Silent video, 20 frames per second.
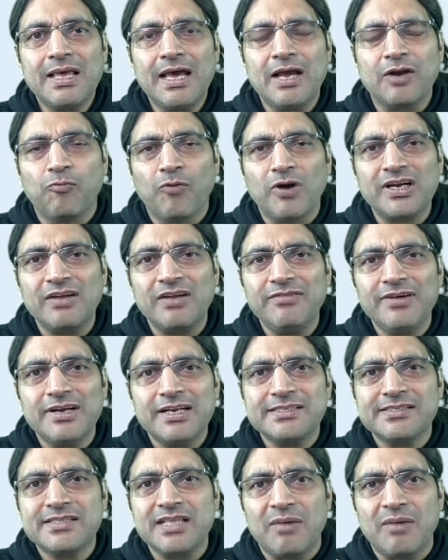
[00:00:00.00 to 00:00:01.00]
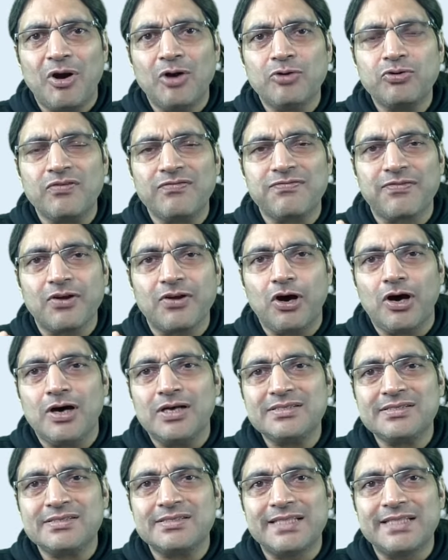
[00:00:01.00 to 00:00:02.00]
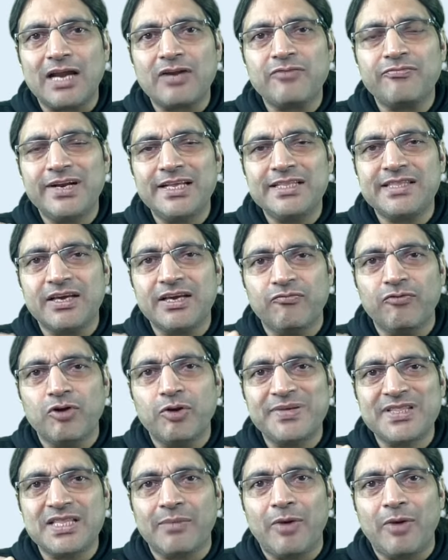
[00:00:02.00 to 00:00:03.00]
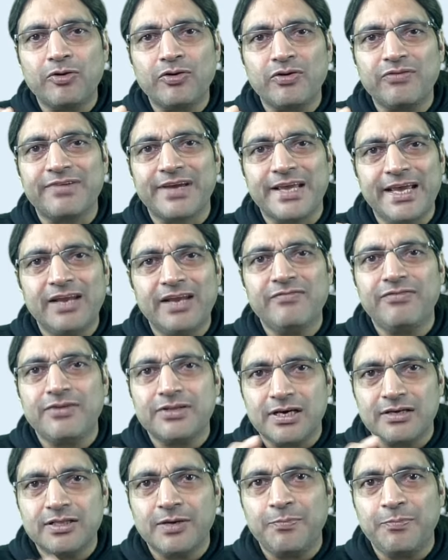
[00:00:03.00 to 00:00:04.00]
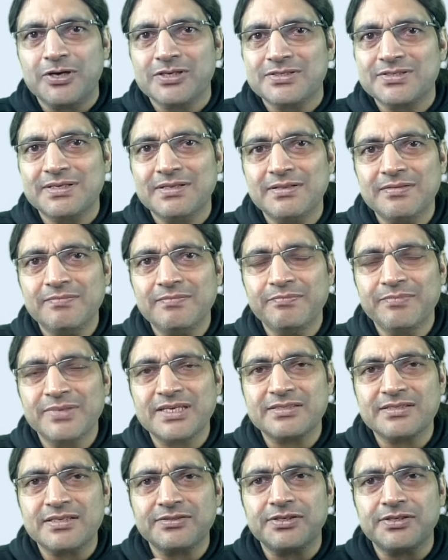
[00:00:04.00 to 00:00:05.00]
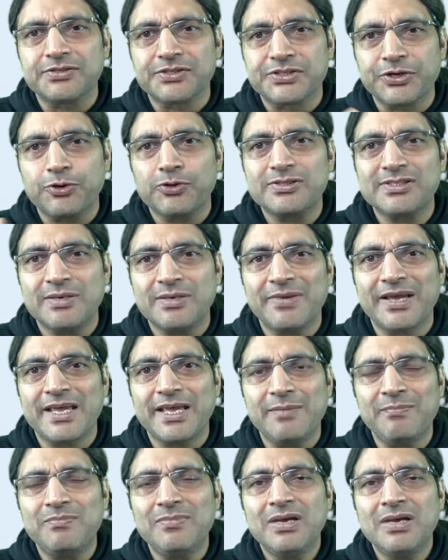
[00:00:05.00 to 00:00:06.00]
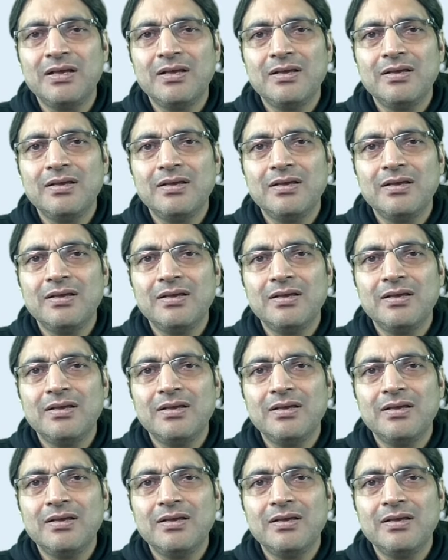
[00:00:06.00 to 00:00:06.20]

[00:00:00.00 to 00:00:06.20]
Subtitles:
and whatever is the amount of loss, that very thing would be the amount of gain for the other person because it's a zero-sum game.